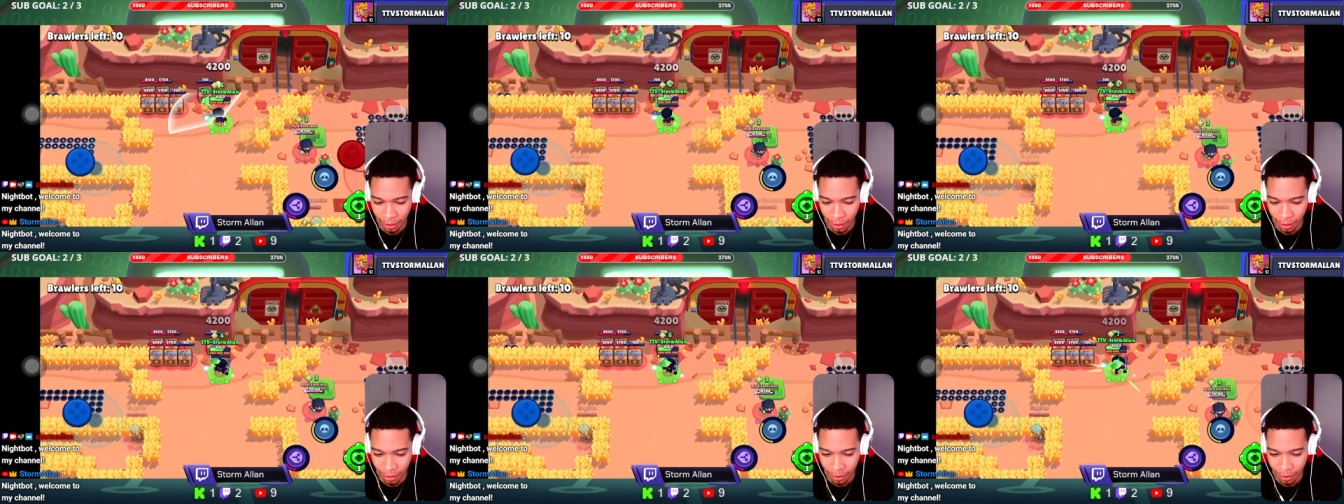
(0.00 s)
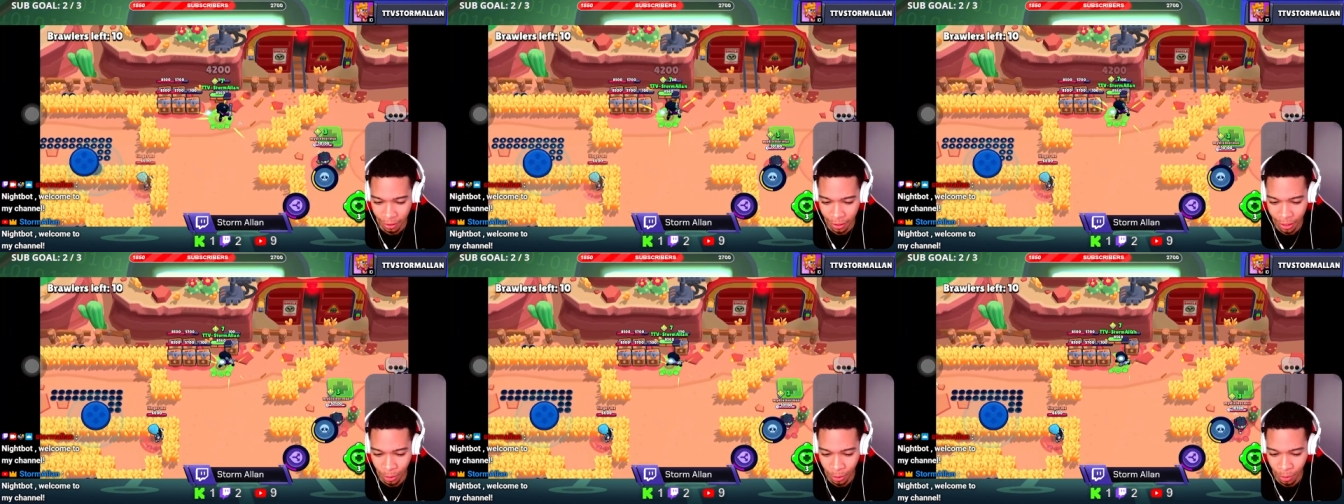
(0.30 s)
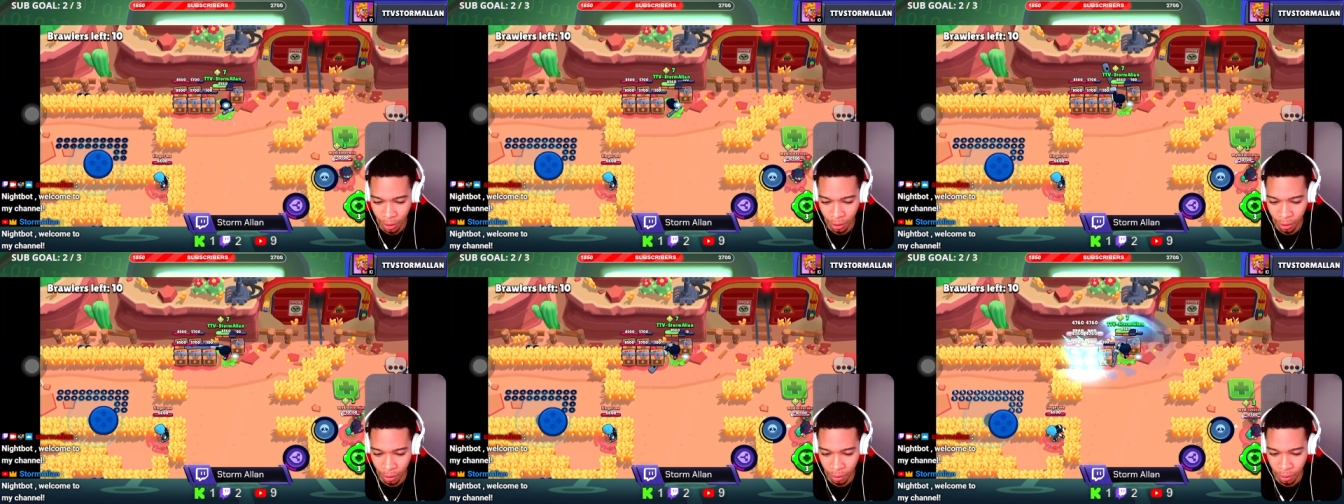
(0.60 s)
Does he
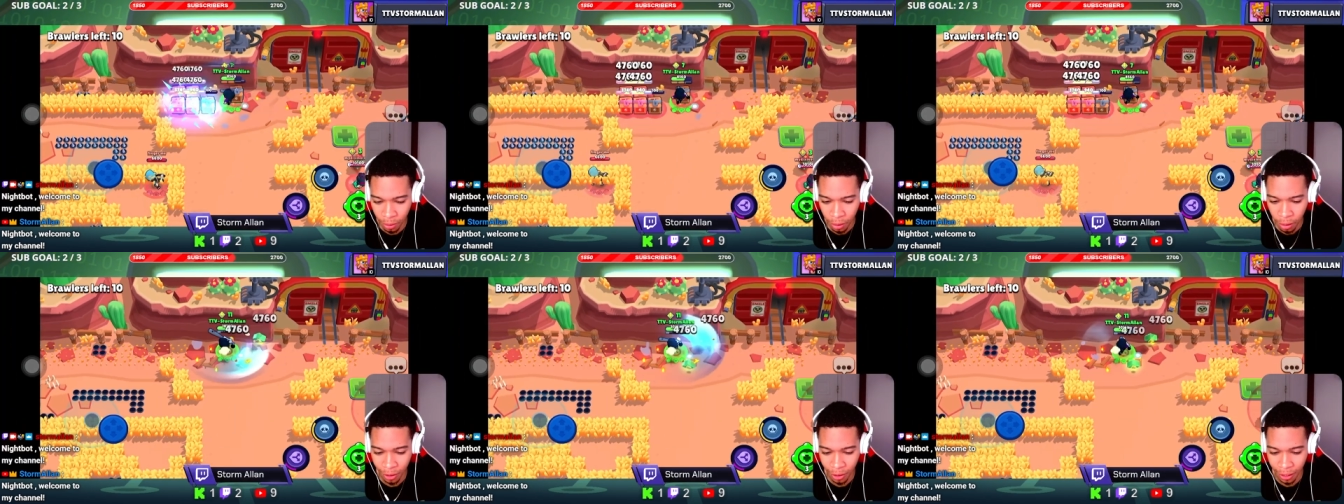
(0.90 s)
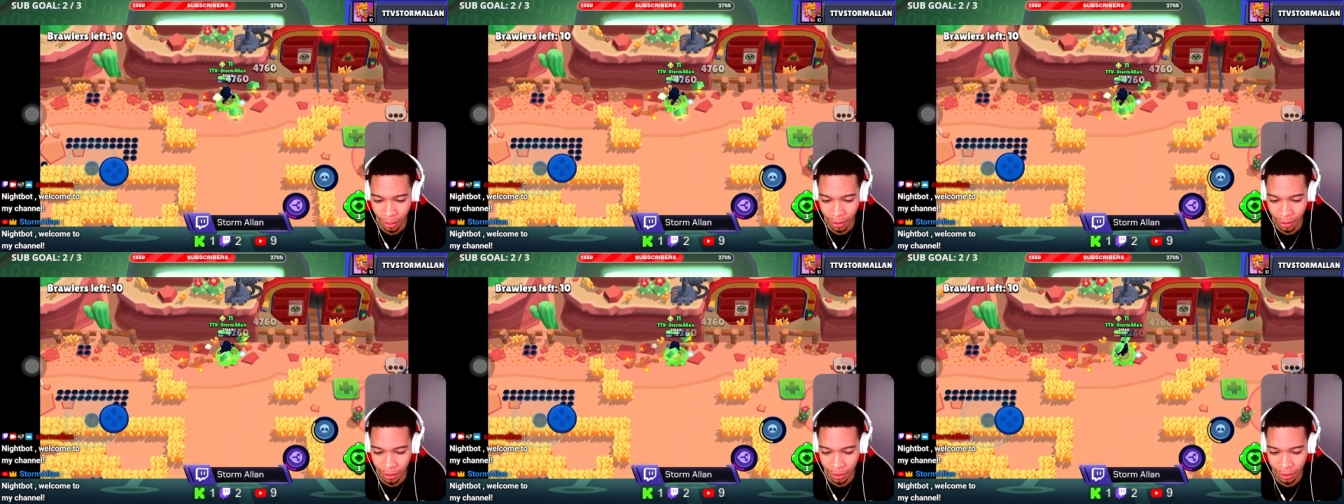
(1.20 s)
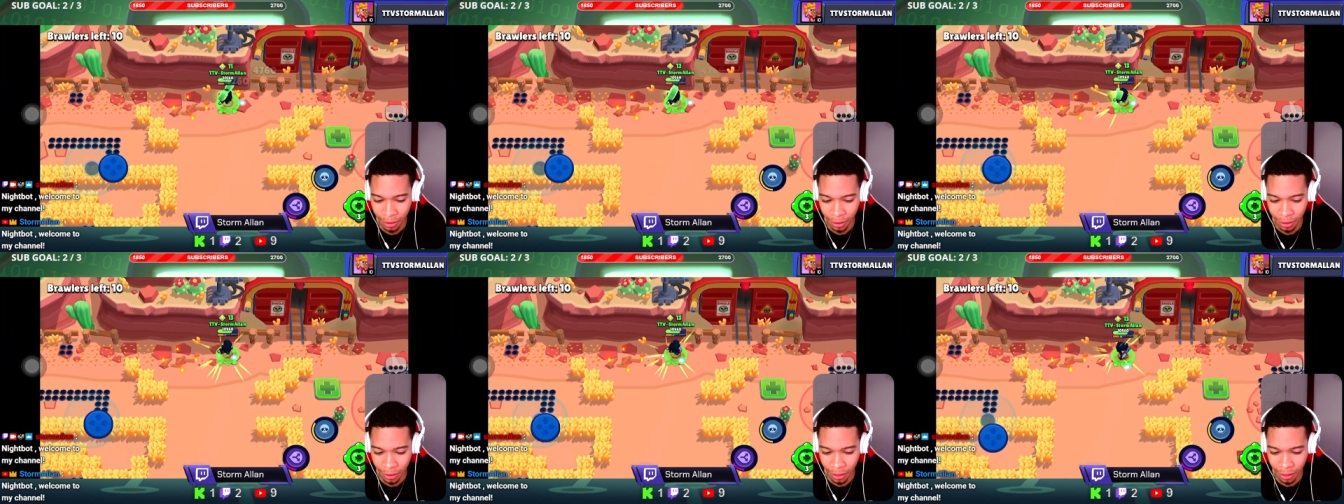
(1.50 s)
want to? Okay, this
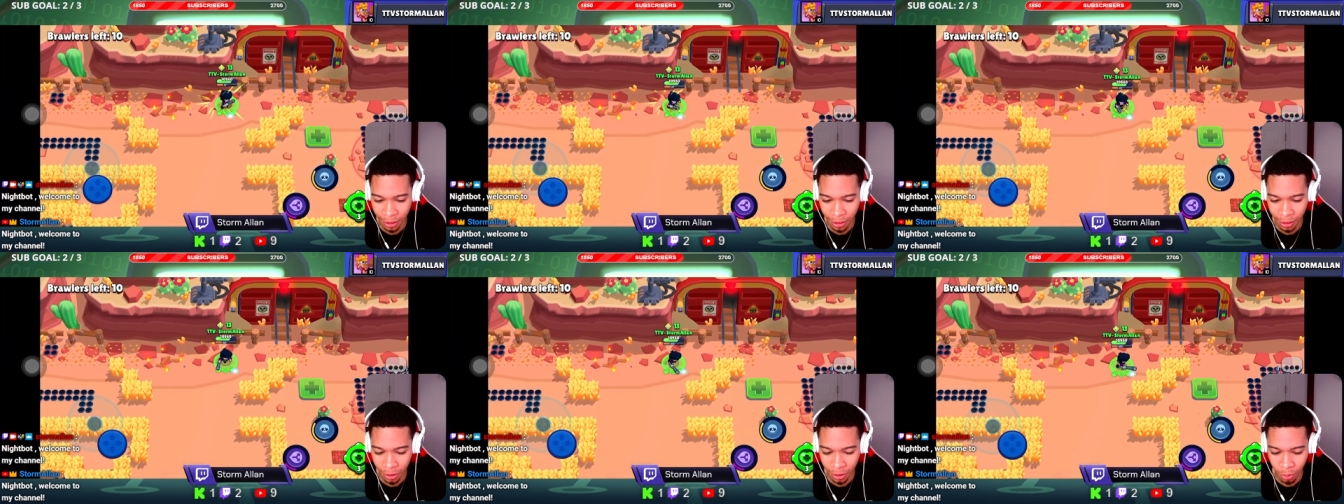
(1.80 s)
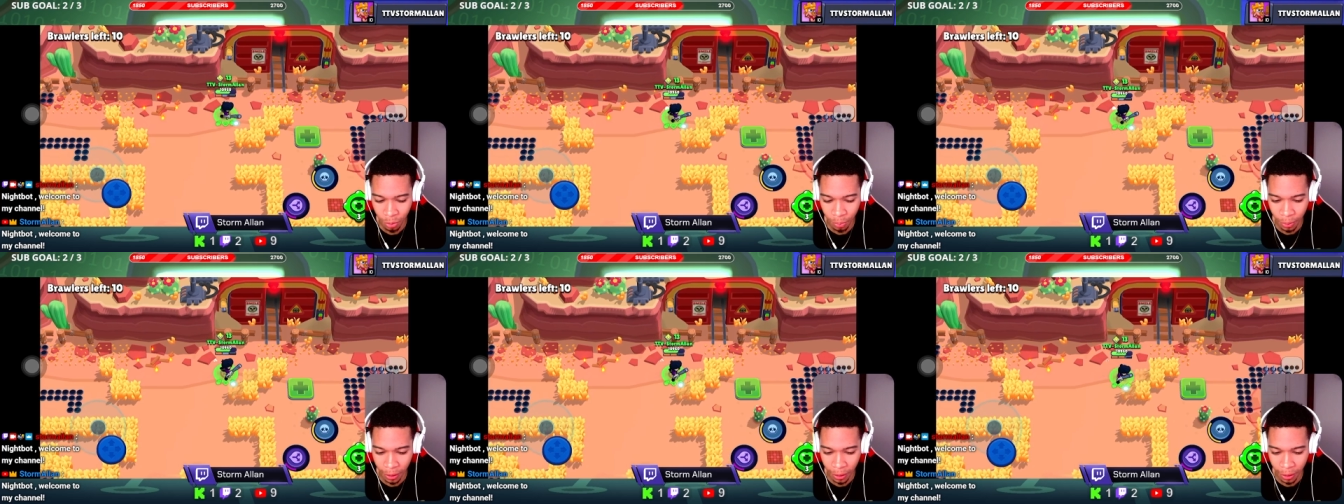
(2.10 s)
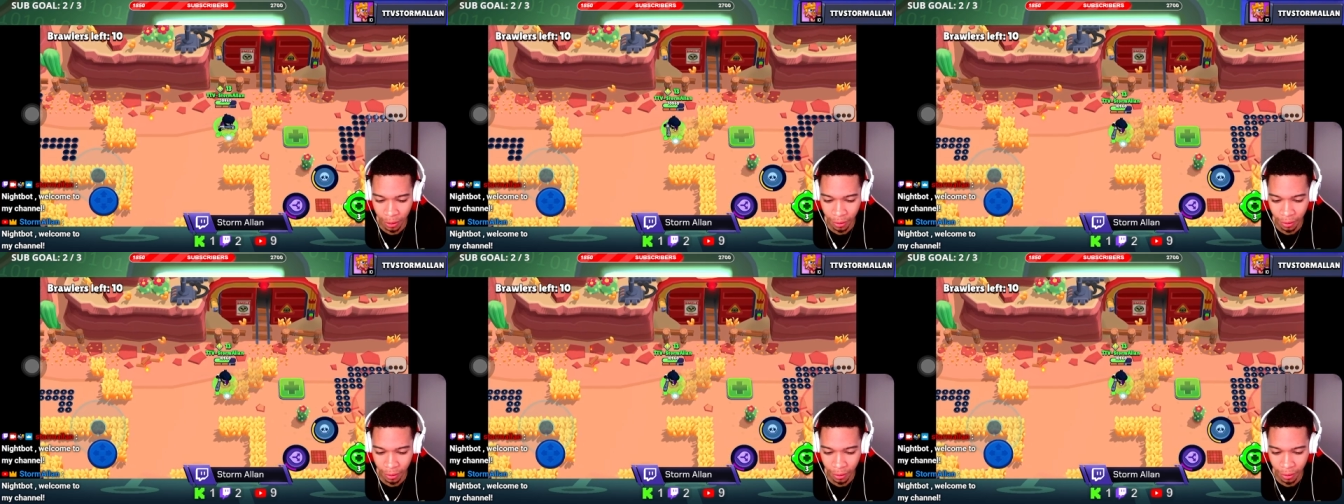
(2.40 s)
is just stupid.